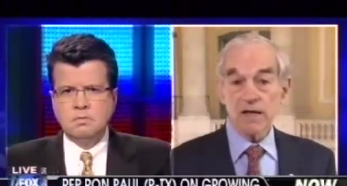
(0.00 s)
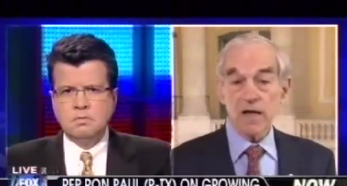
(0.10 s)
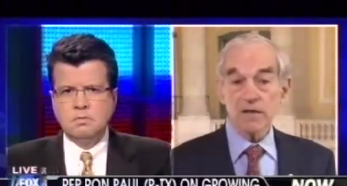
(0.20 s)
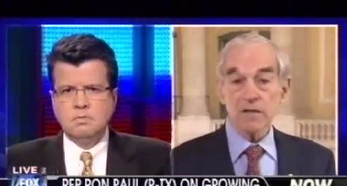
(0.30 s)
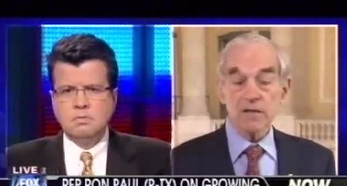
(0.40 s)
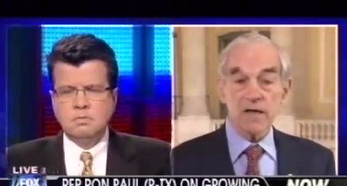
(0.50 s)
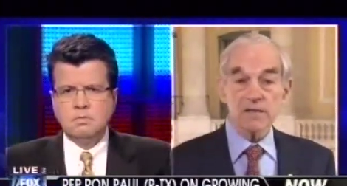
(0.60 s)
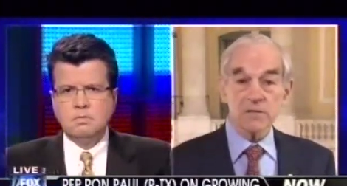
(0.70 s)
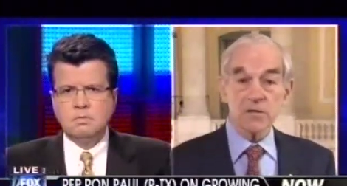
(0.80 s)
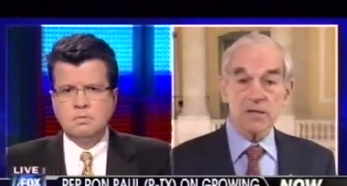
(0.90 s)
Speaker 1: I, I think
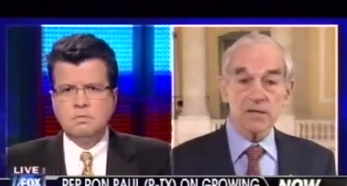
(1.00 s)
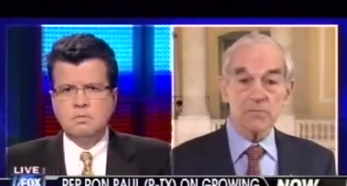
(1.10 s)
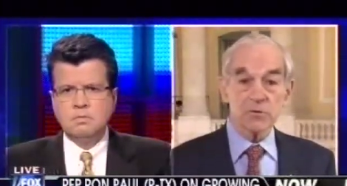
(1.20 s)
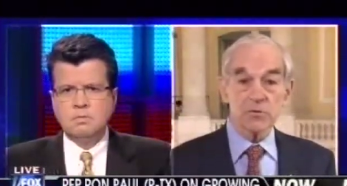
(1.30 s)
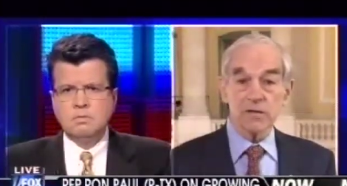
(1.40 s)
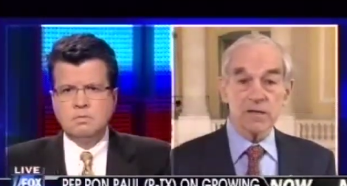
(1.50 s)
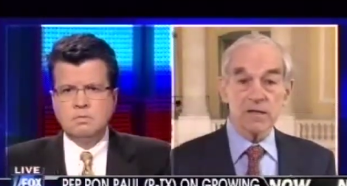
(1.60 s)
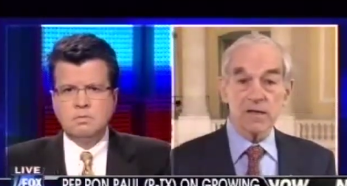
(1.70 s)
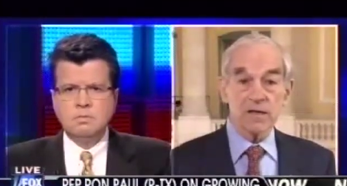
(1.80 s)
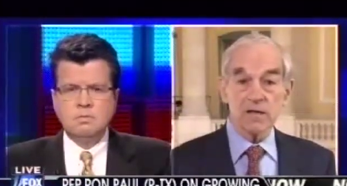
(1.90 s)
that's going to come to an
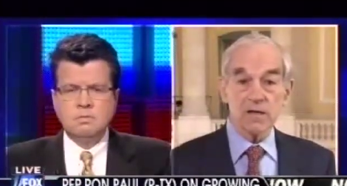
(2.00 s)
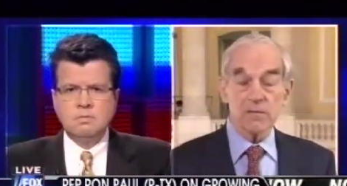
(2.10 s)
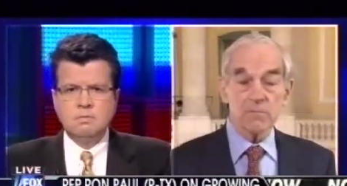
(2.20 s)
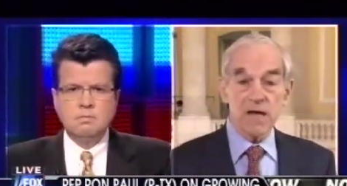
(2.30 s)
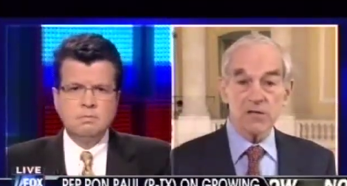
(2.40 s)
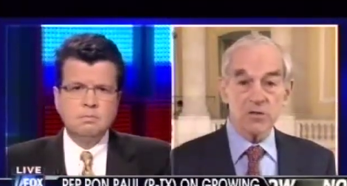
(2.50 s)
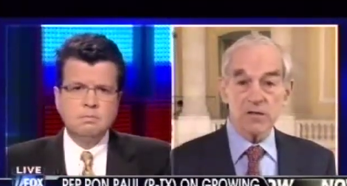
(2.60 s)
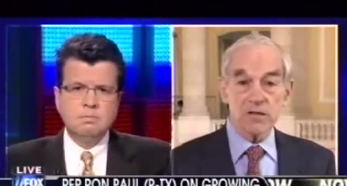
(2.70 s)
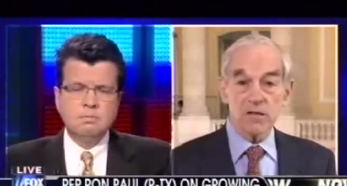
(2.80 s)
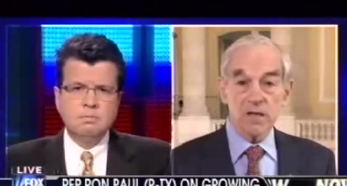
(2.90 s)
end. I cannot imagine
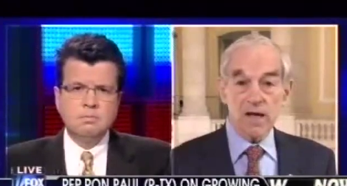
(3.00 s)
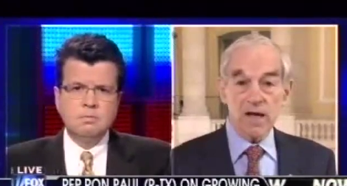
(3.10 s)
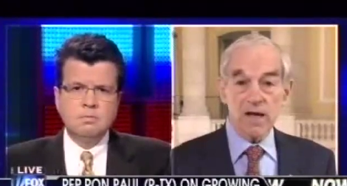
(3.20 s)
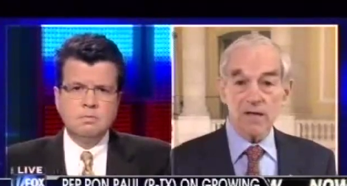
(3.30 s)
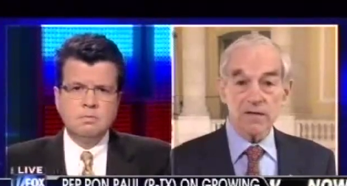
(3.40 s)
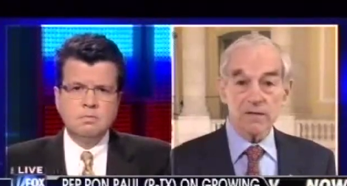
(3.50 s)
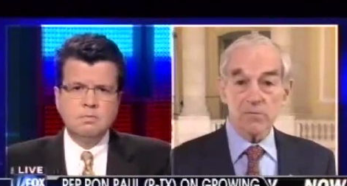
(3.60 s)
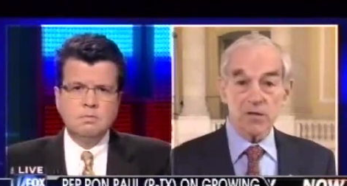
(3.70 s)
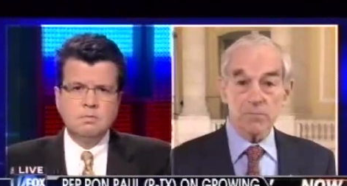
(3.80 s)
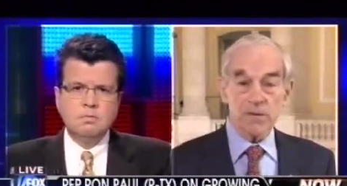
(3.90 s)
it uh, that the
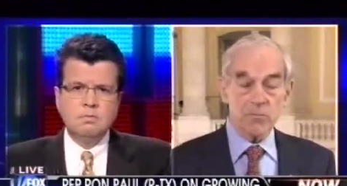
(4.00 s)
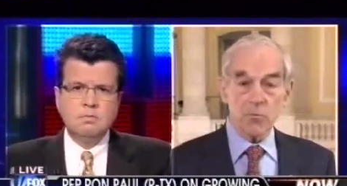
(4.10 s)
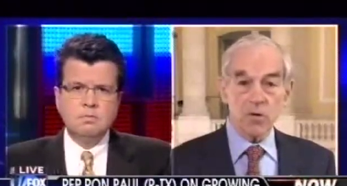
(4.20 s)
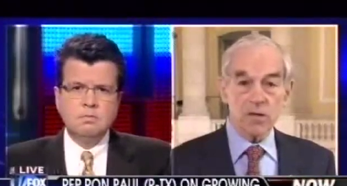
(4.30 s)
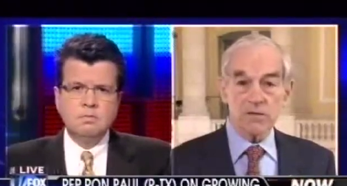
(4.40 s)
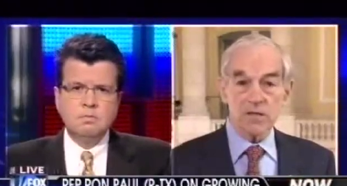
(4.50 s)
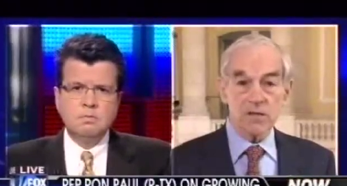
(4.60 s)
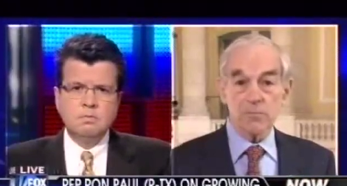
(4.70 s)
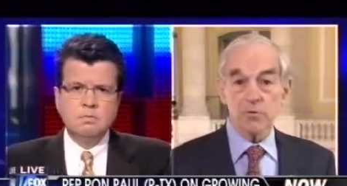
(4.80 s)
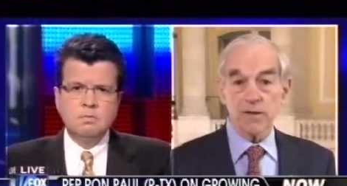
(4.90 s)
American people will
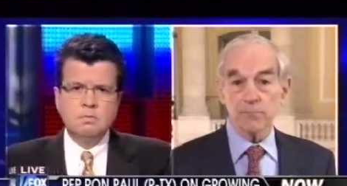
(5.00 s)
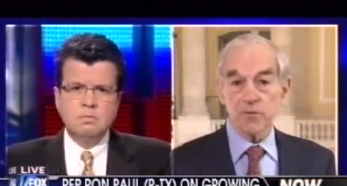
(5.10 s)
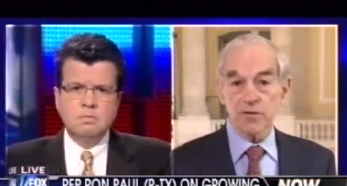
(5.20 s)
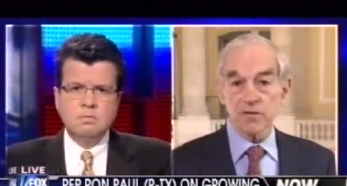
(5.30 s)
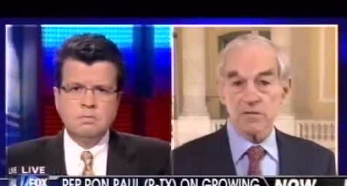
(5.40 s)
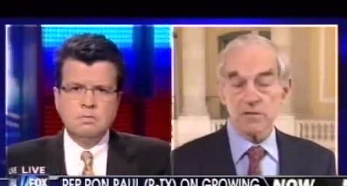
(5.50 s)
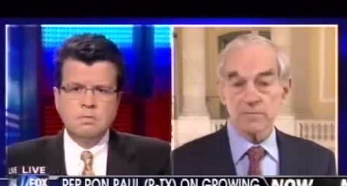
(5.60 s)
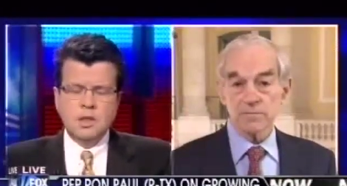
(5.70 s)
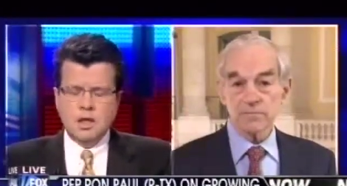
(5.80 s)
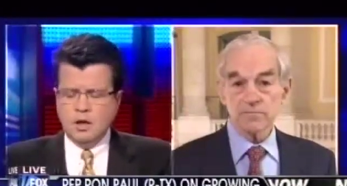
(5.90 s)
continue to put up with this.
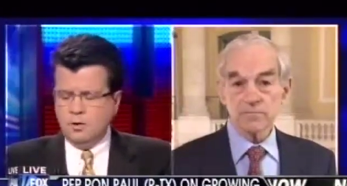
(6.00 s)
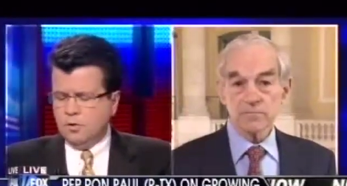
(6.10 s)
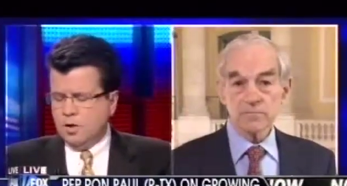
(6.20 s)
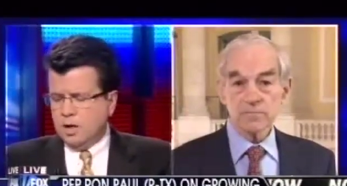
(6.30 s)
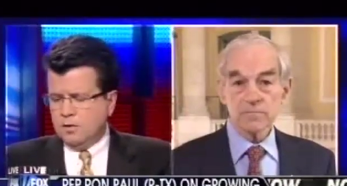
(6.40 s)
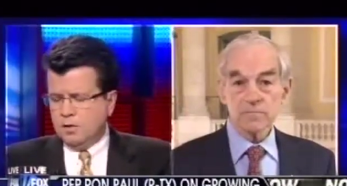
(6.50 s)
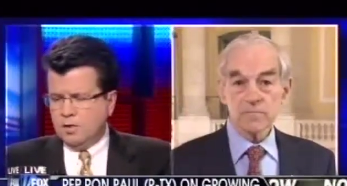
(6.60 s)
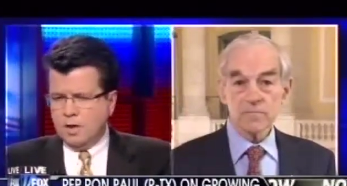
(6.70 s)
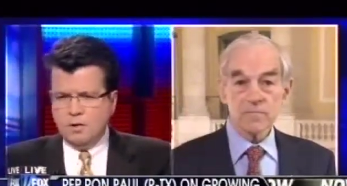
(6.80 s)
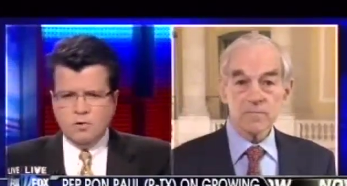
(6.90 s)
Speaker 2: Congressman, uh,
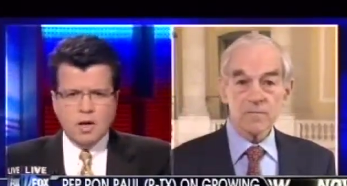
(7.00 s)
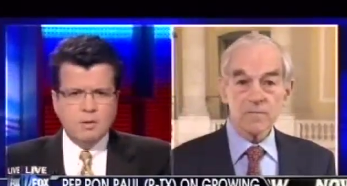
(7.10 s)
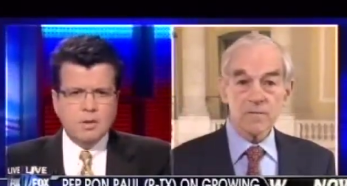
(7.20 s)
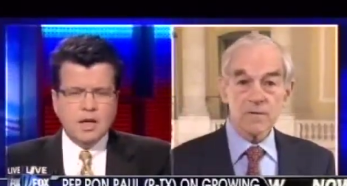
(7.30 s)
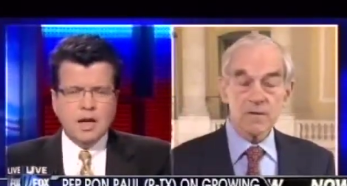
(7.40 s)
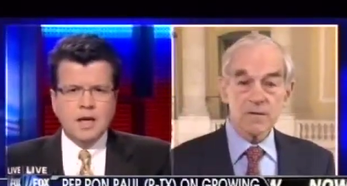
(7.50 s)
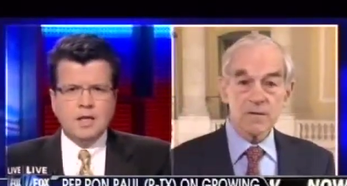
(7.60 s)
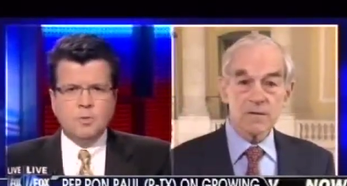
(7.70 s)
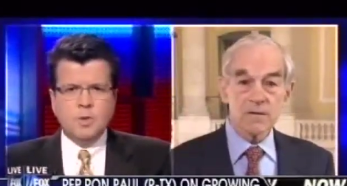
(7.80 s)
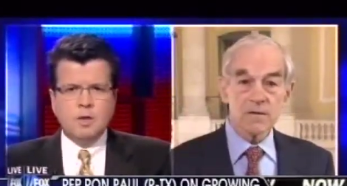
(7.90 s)
Senator John McCain
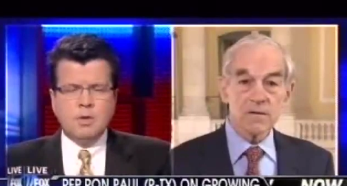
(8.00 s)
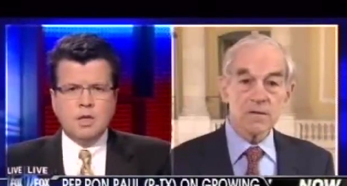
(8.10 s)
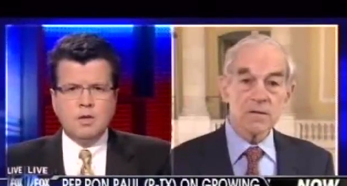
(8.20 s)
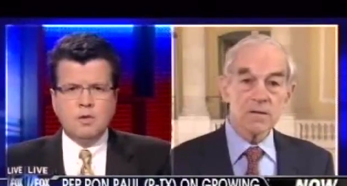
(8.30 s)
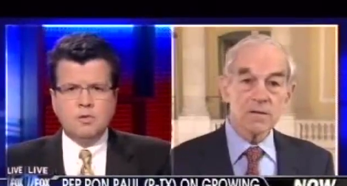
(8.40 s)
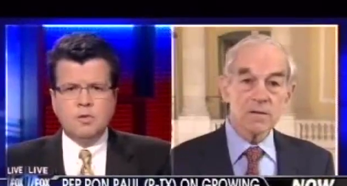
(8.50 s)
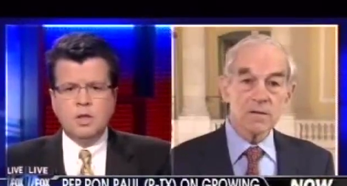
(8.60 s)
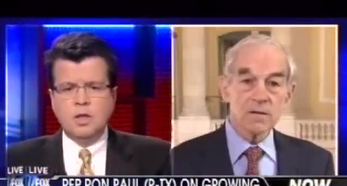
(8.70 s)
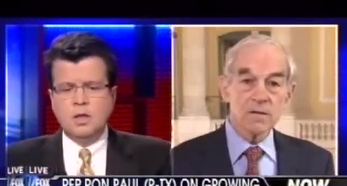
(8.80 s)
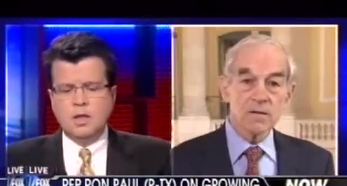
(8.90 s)
has been among those
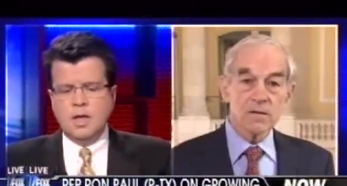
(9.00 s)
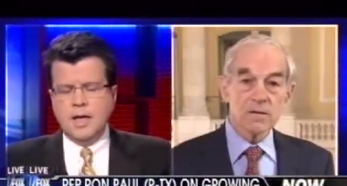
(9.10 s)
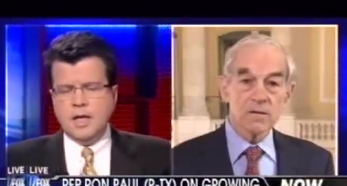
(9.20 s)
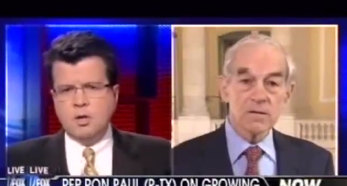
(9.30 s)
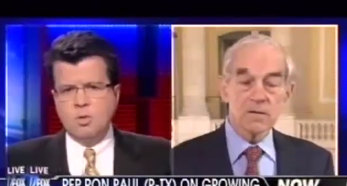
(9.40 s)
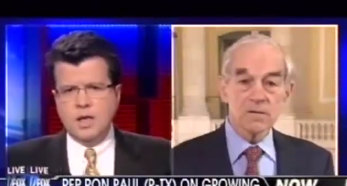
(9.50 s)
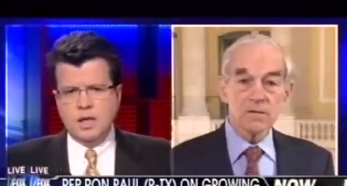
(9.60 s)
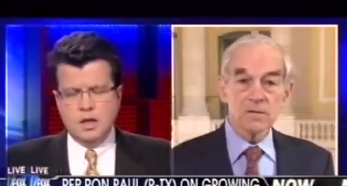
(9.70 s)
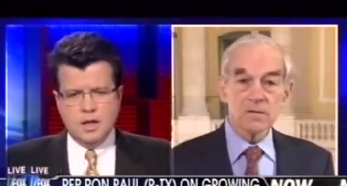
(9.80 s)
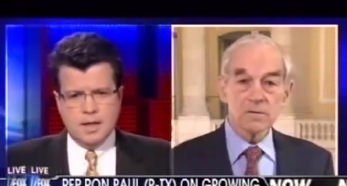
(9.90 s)

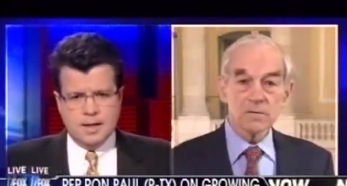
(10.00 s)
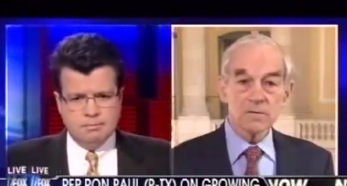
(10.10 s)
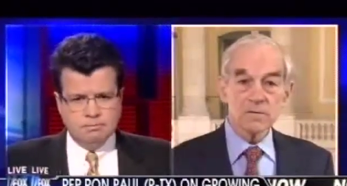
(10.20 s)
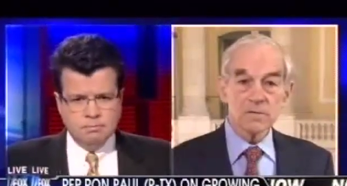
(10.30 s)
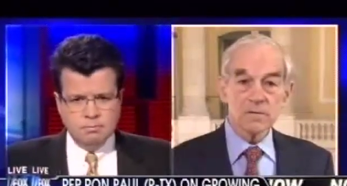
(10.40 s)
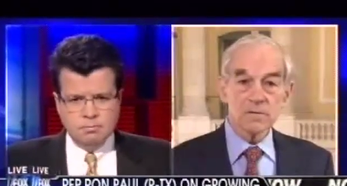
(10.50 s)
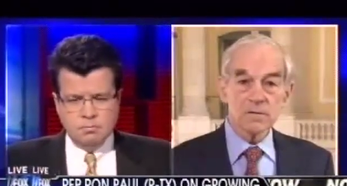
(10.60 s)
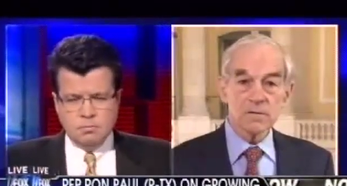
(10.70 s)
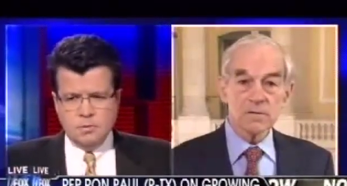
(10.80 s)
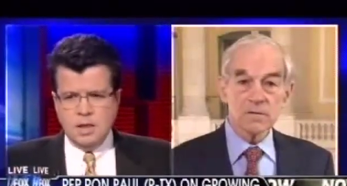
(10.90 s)
echoing um,
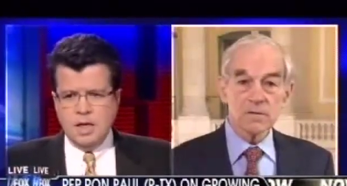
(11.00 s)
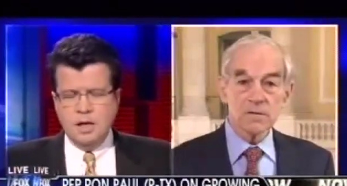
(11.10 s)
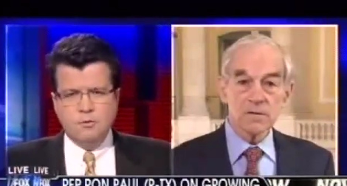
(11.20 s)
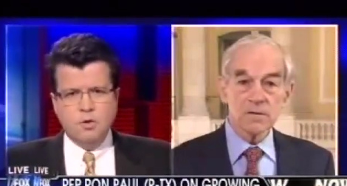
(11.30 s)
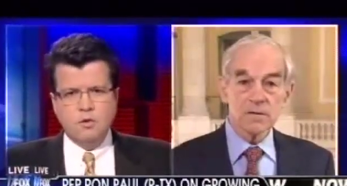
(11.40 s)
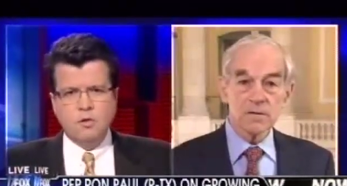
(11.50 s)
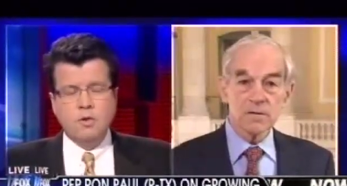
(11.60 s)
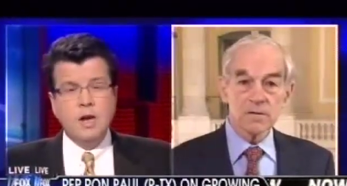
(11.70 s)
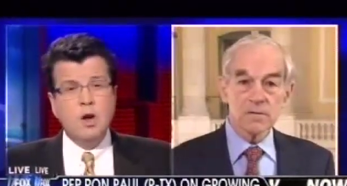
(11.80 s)
the need for sort of a